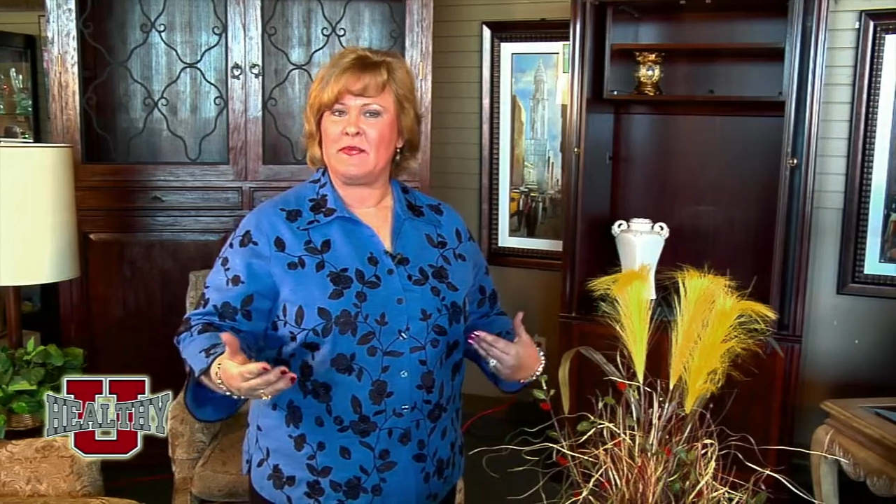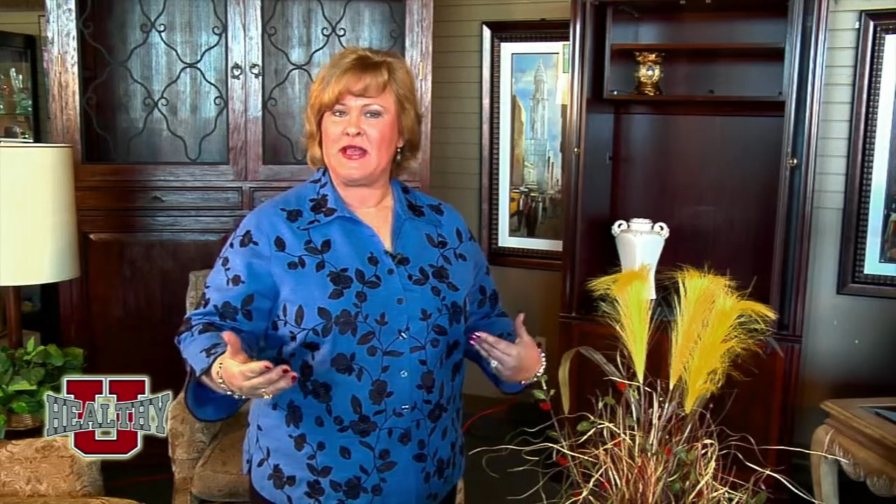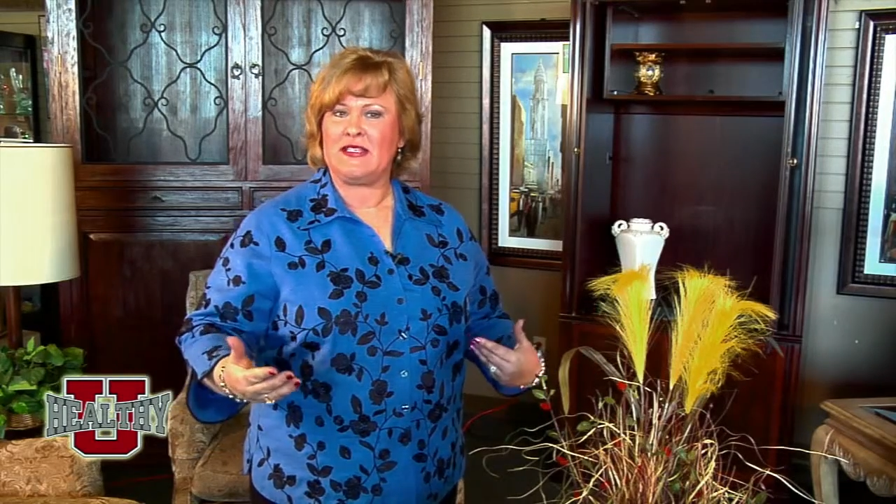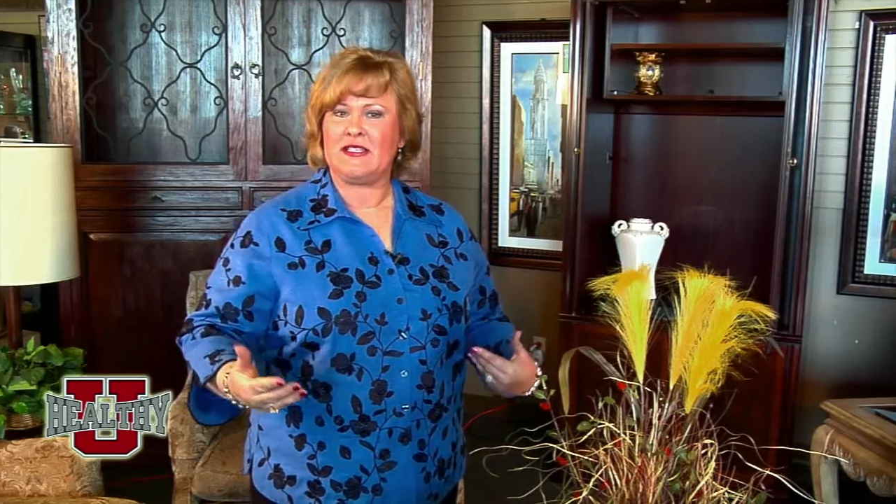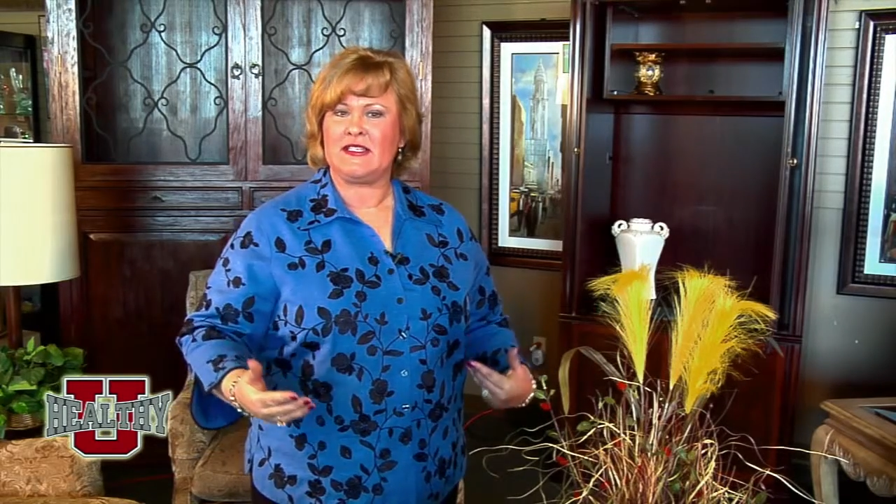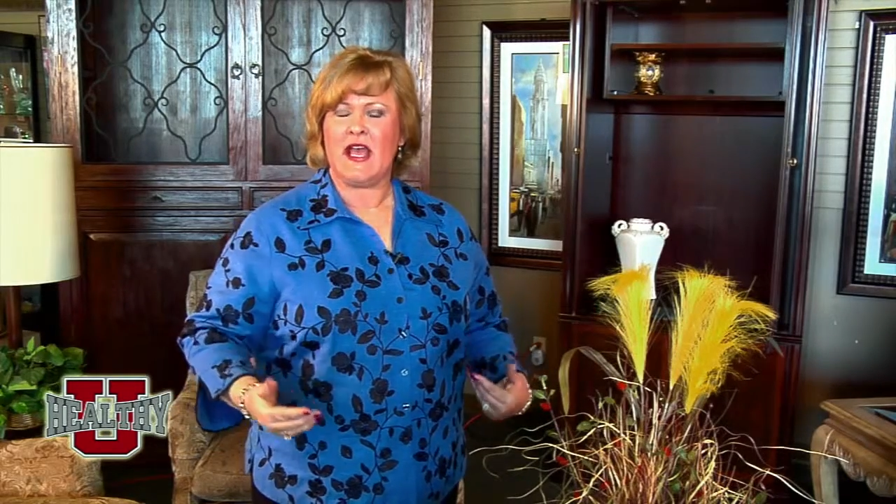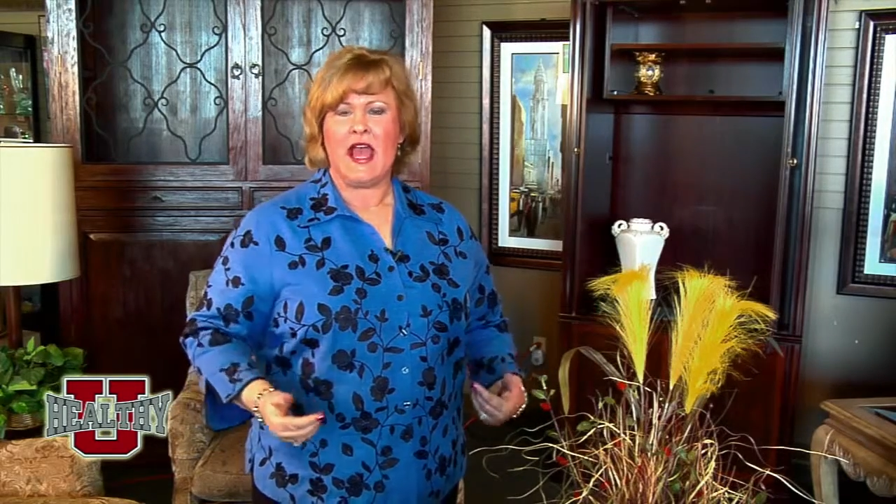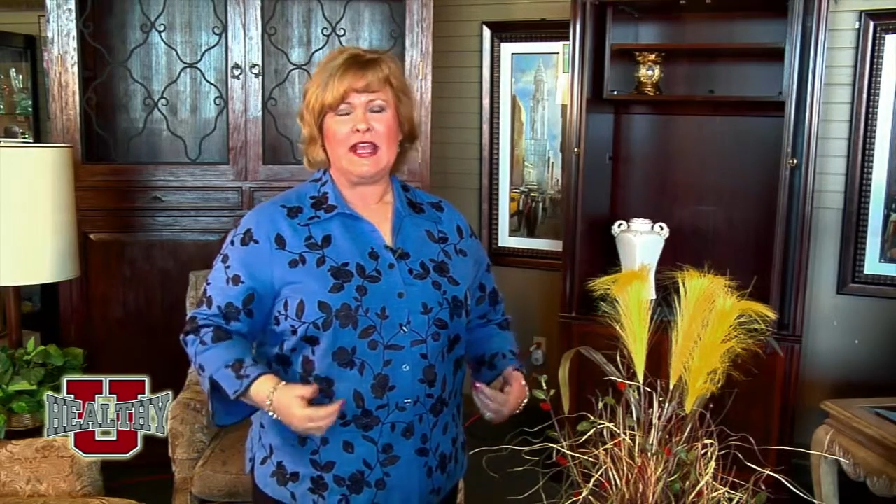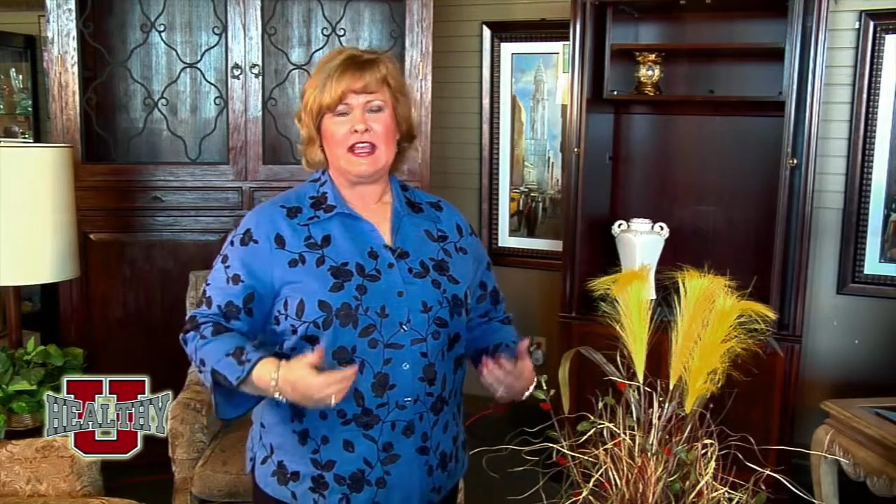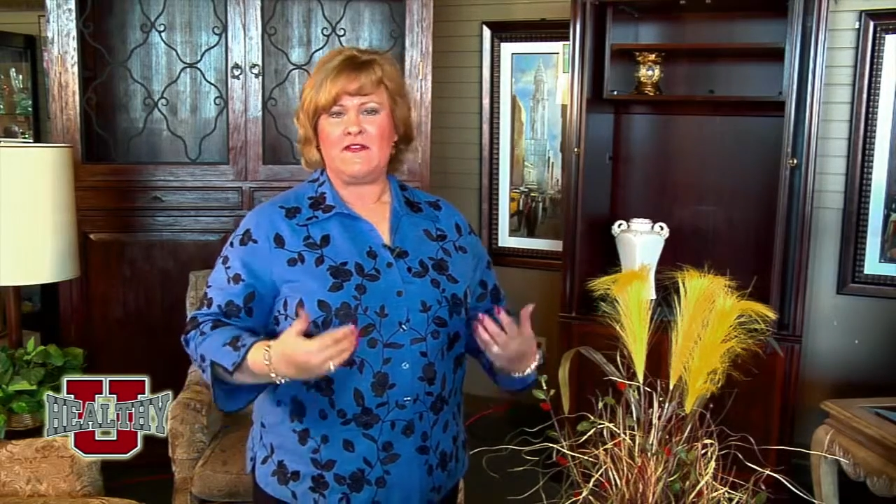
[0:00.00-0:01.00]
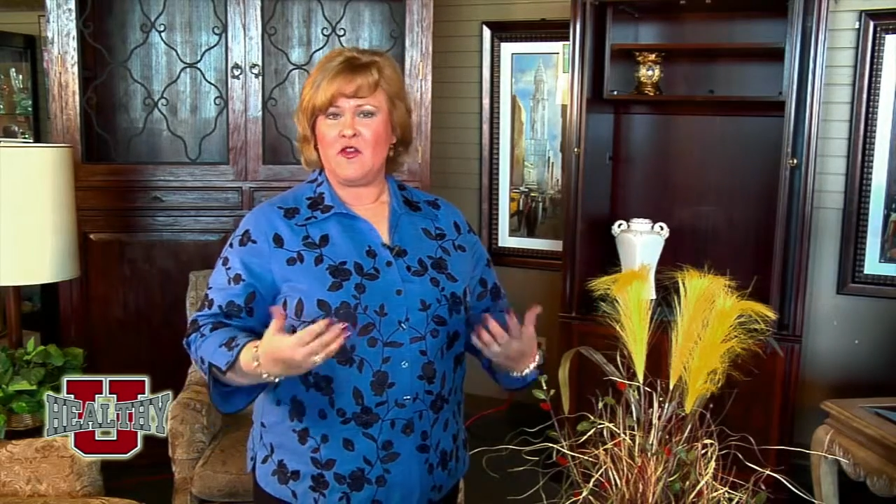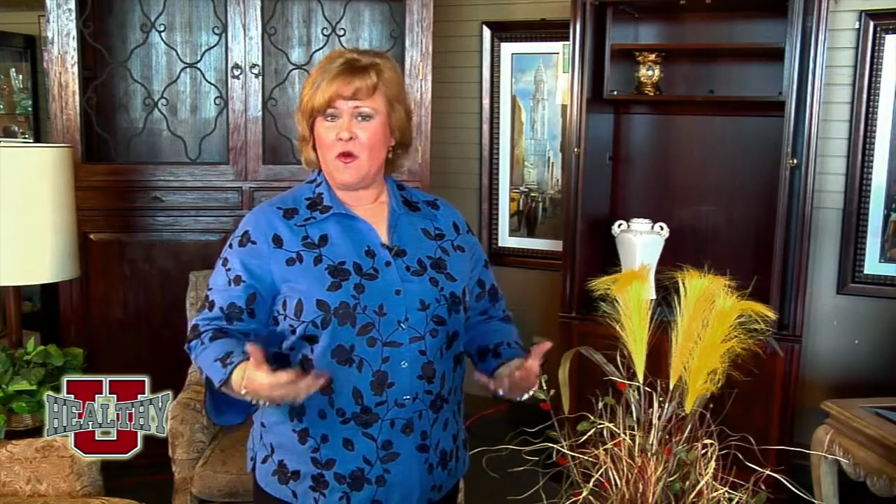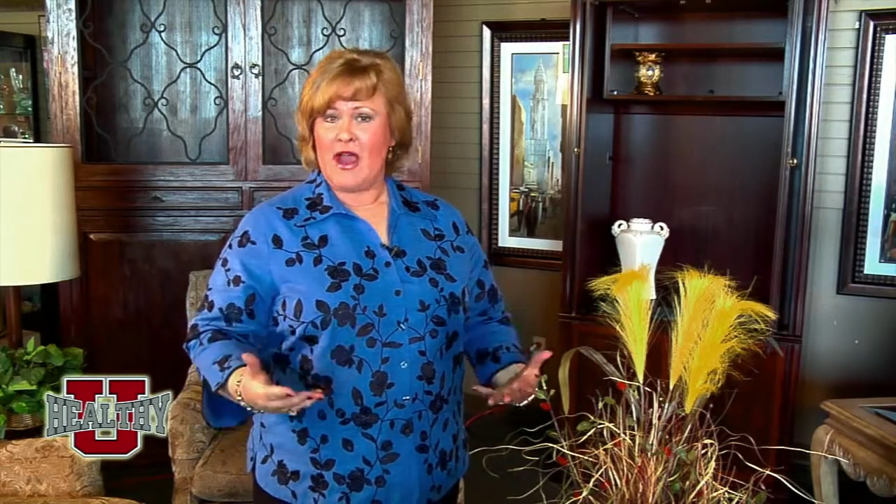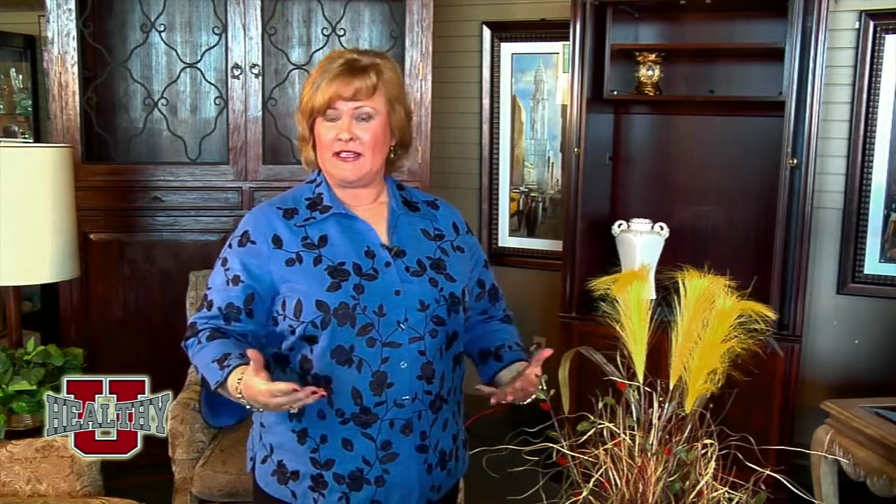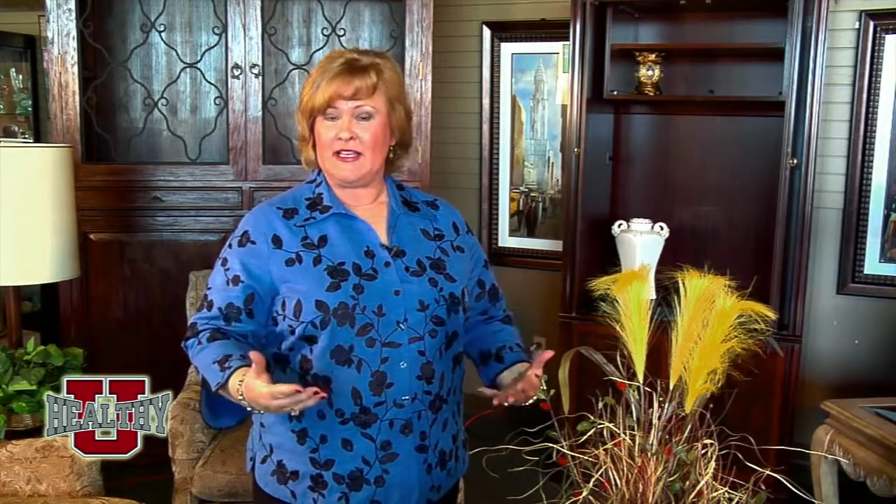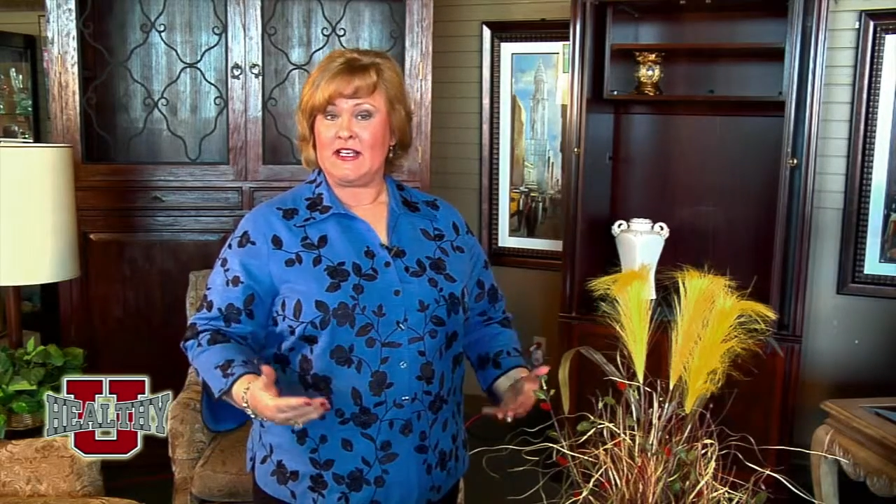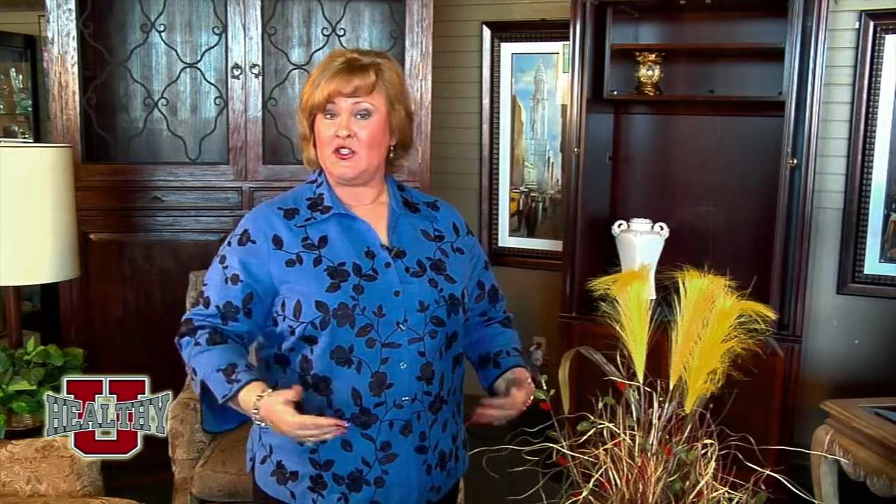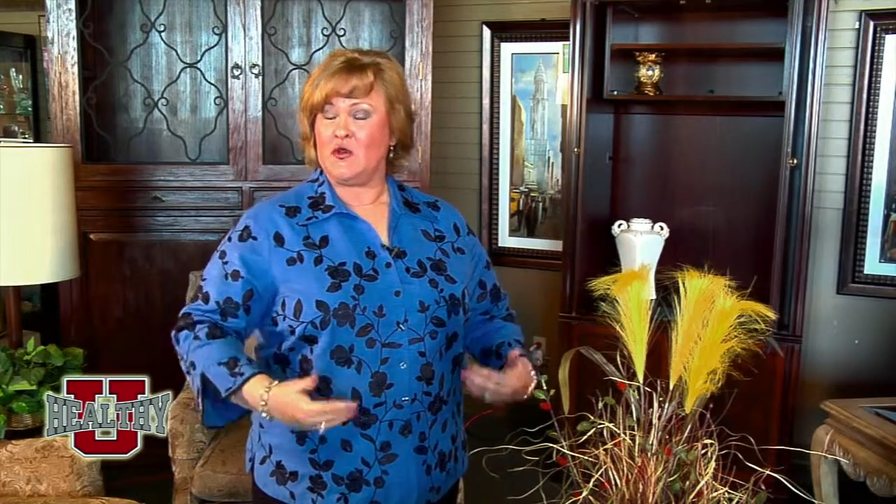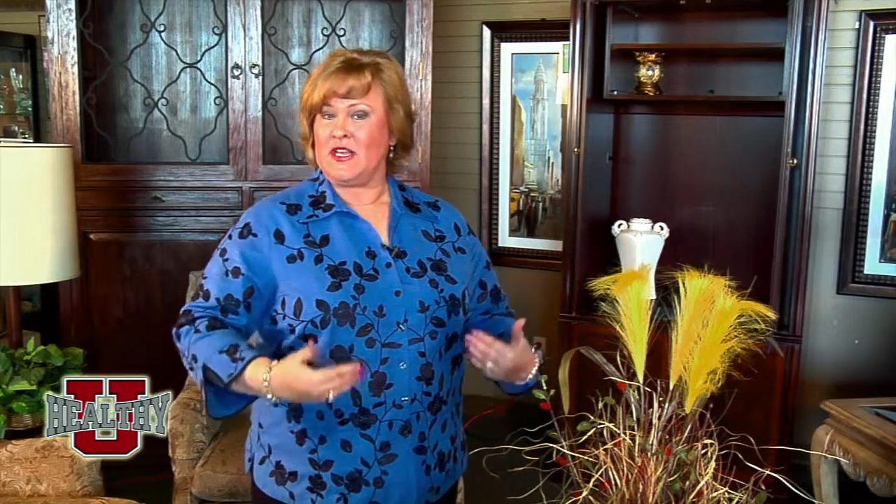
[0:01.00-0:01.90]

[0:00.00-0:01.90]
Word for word: at pieces, give you ideas.